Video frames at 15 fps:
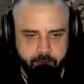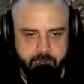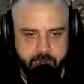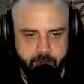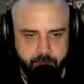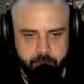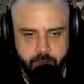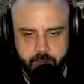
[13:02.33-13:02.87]

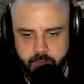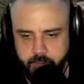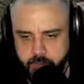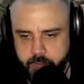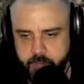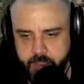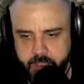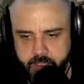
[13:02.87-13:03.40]
game
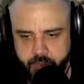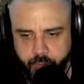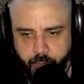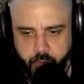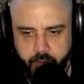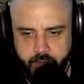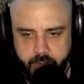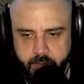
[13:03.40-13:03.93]
at this
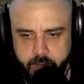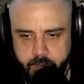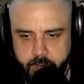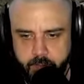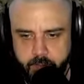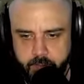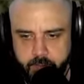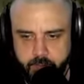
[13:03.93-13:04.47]
point.
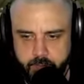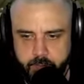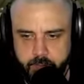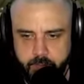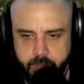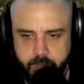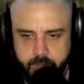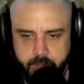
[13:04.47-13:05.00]

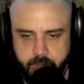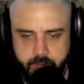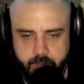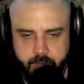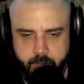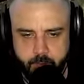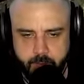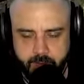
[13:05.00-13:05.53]

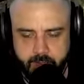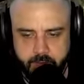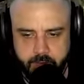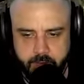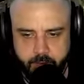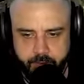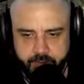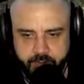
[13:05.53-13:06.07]
We're getting
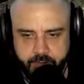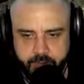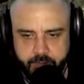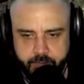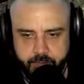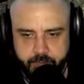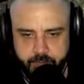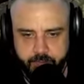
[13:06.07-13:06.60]
thirsty
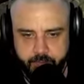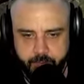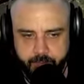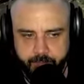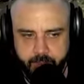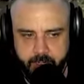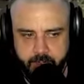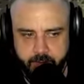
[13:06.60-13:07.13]
too, so
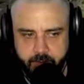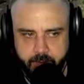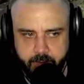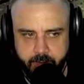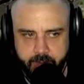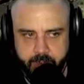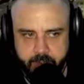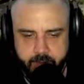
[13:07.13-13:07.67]
we've got to
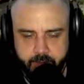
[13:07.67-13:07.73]
hurry.